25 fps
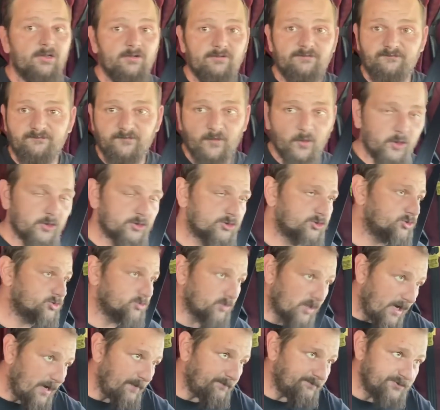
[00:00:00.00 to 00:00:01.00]
Four
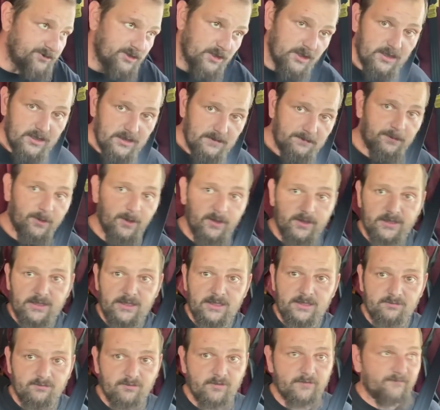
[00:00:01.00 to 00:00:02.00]
straps, put it
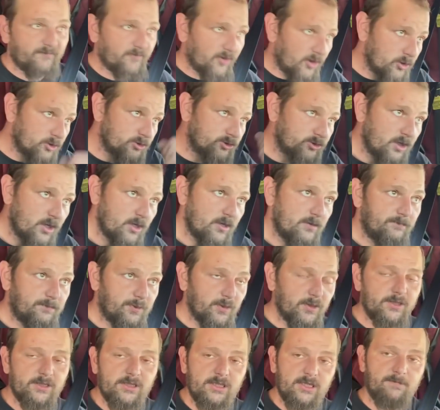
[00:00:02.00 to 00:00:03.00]
in reverse,
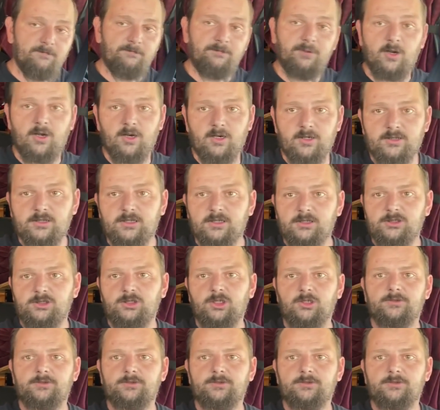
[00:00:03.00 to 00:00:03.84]
put it in park, you're